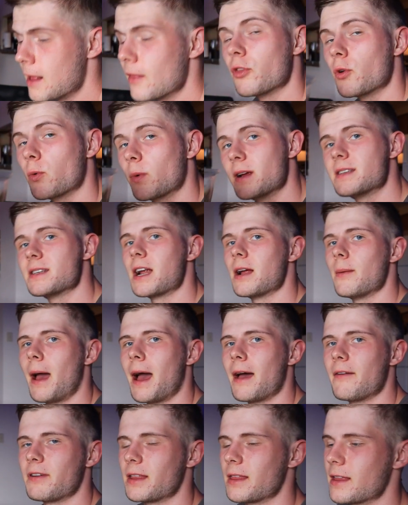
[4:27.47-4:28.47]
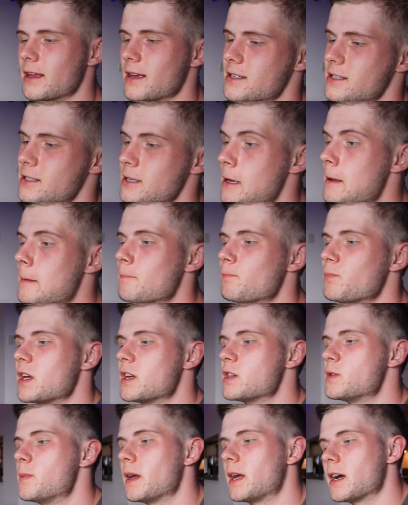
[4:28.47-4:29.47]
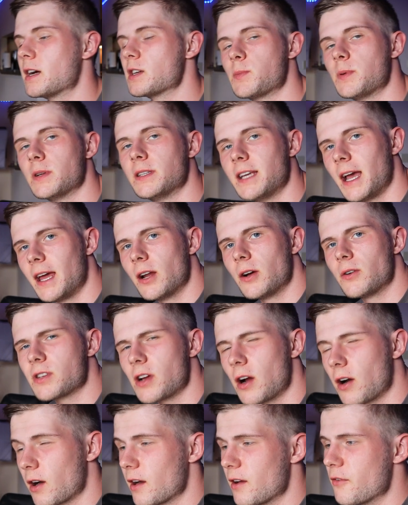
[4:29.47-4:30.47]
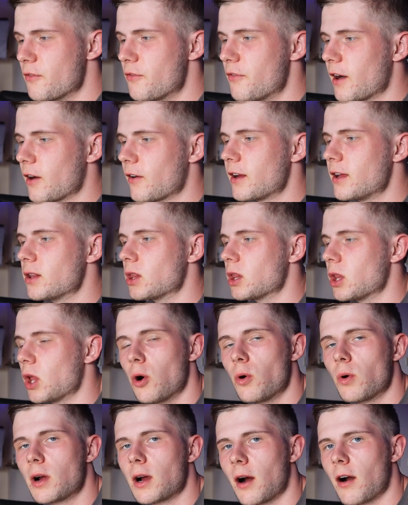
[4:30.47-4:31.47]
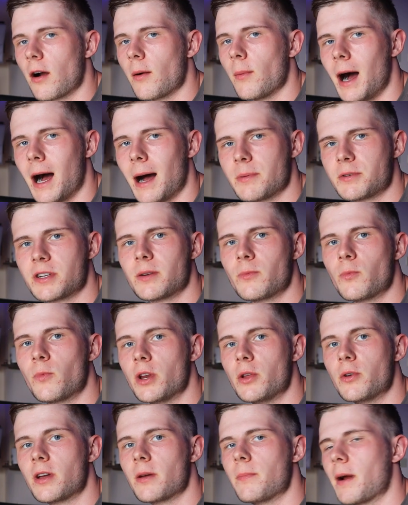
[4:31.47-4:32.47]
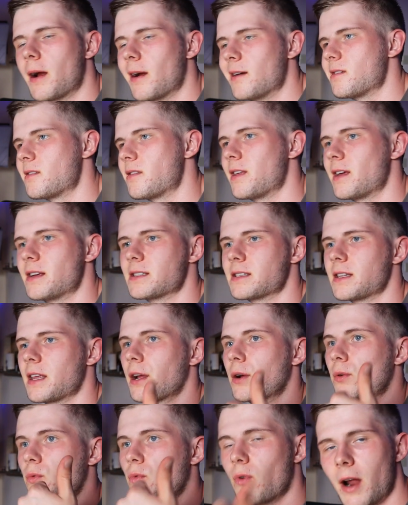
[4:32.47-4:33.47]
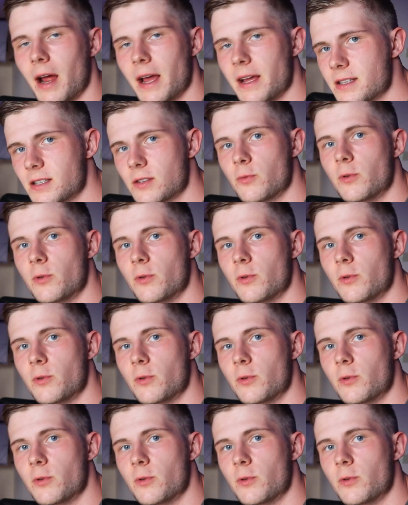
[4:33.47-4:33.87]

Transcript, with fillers: The reason I'm having this is because potatoes are a very low carb option when you compare it to things like rice,